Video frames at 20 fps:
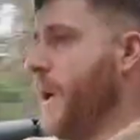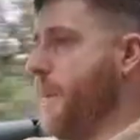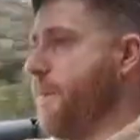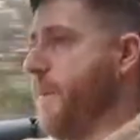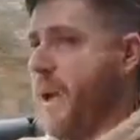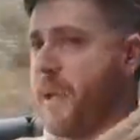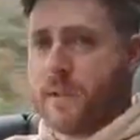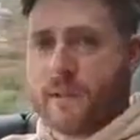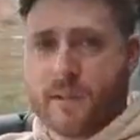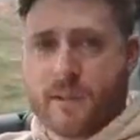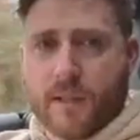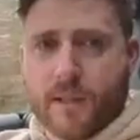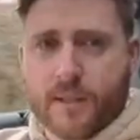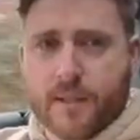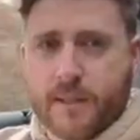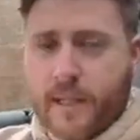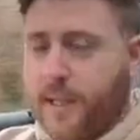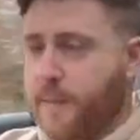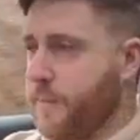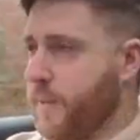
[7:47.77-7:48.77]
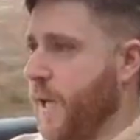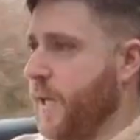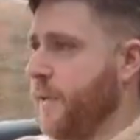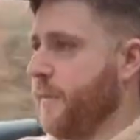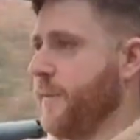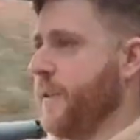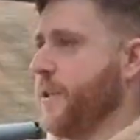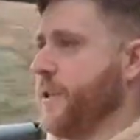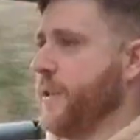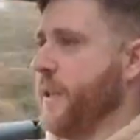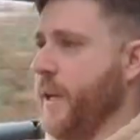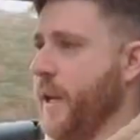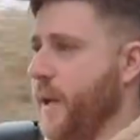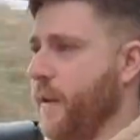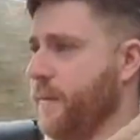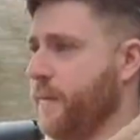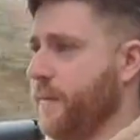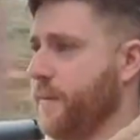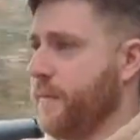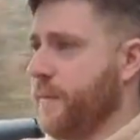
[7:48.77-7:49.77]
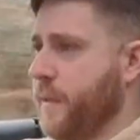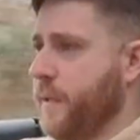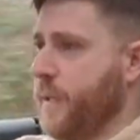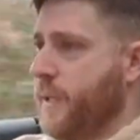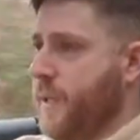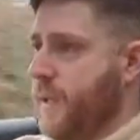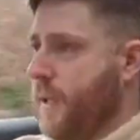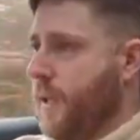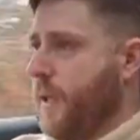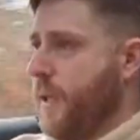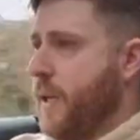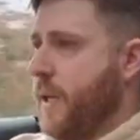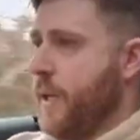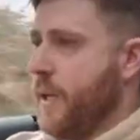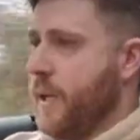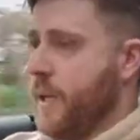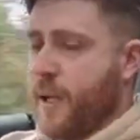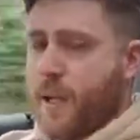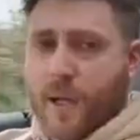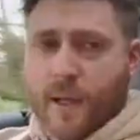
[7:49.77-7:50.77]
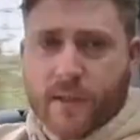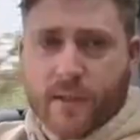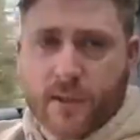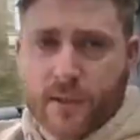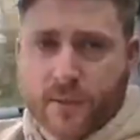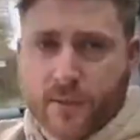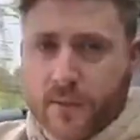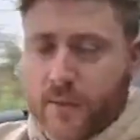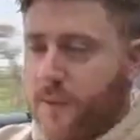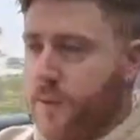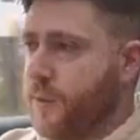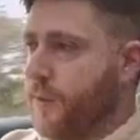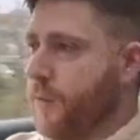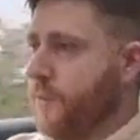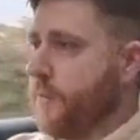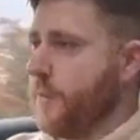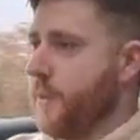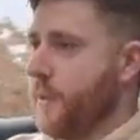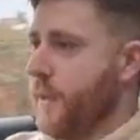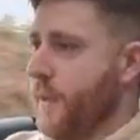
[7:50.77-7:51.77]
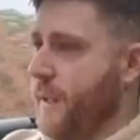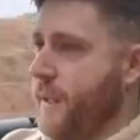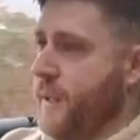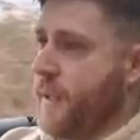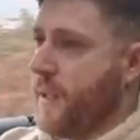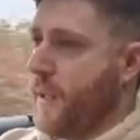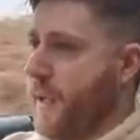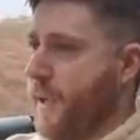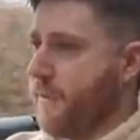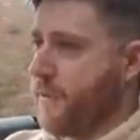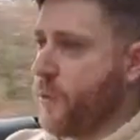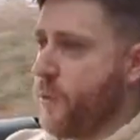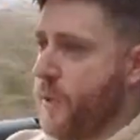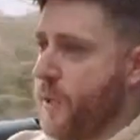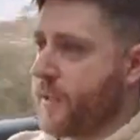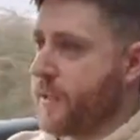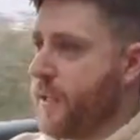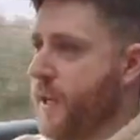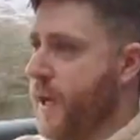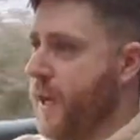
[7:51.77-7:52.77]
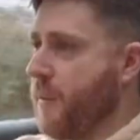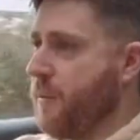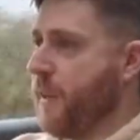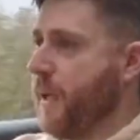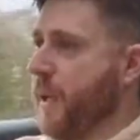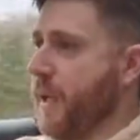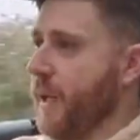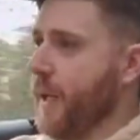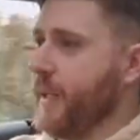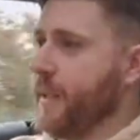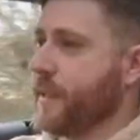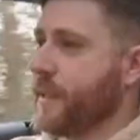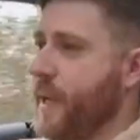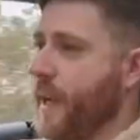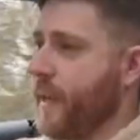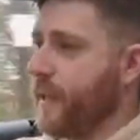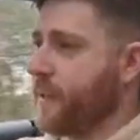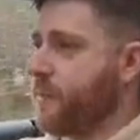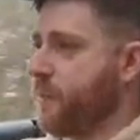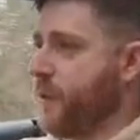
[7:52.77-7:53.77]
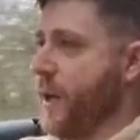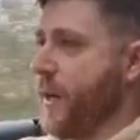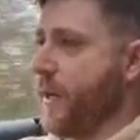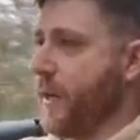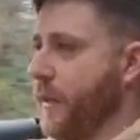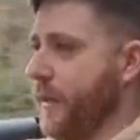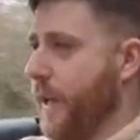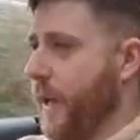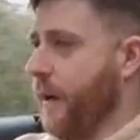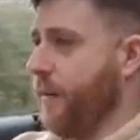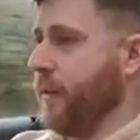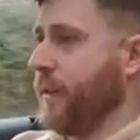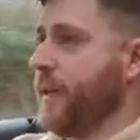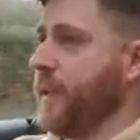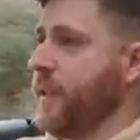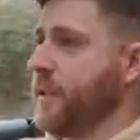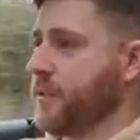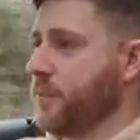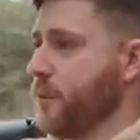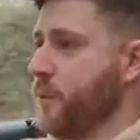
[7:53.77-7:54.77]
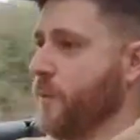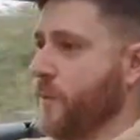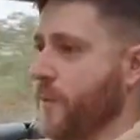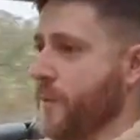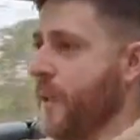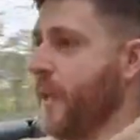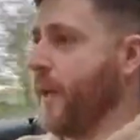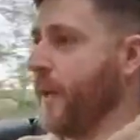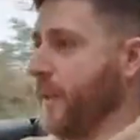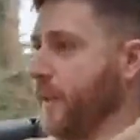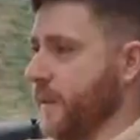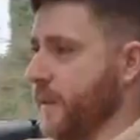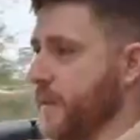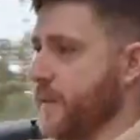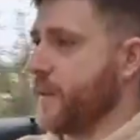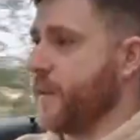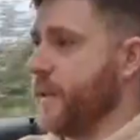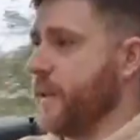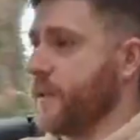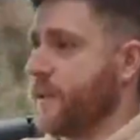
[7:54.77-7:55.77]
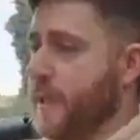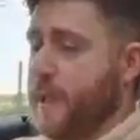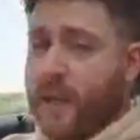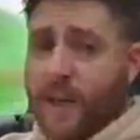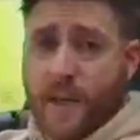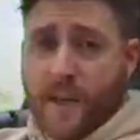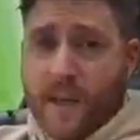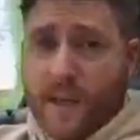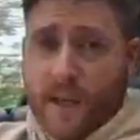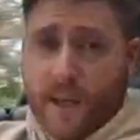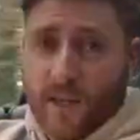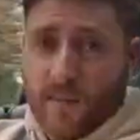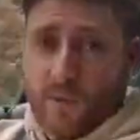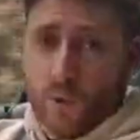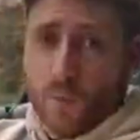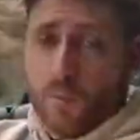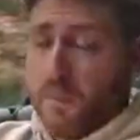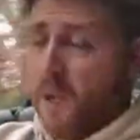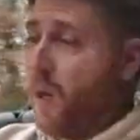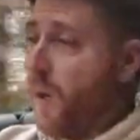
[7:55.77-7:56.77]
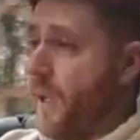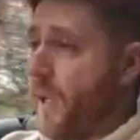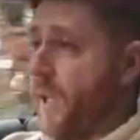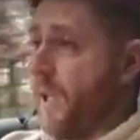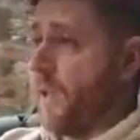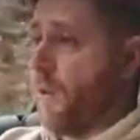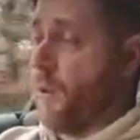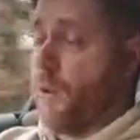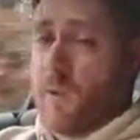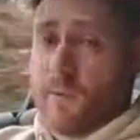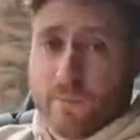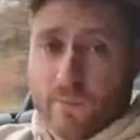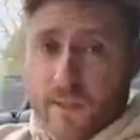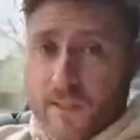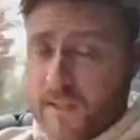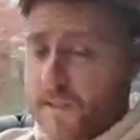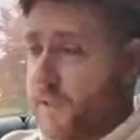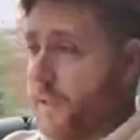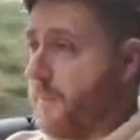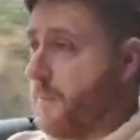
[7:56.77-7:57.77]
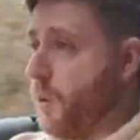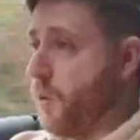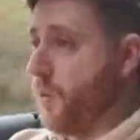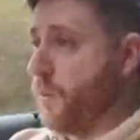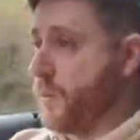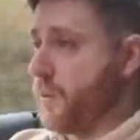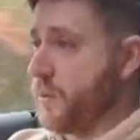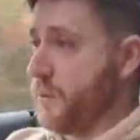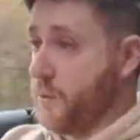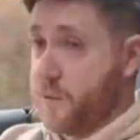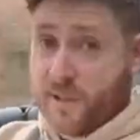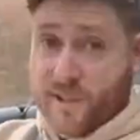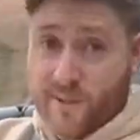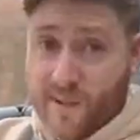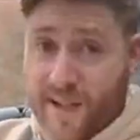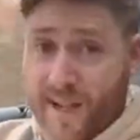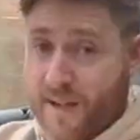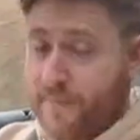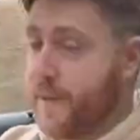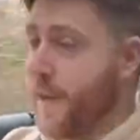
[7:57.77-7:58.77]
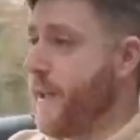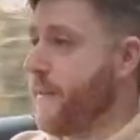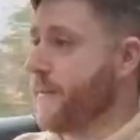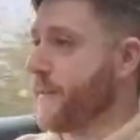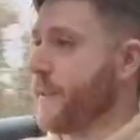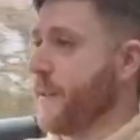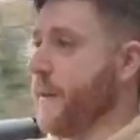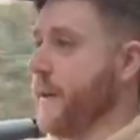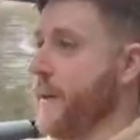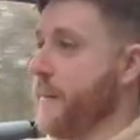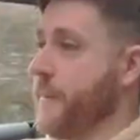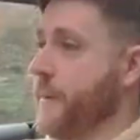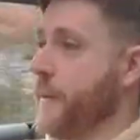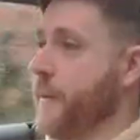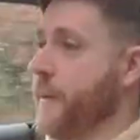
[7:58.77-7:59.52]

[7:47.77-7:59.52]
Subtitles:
but it's deemed inefficient enough to have quite an unappealing tax bracket there. And these are all things that if you're buying or have recently bought or still have an F-Type,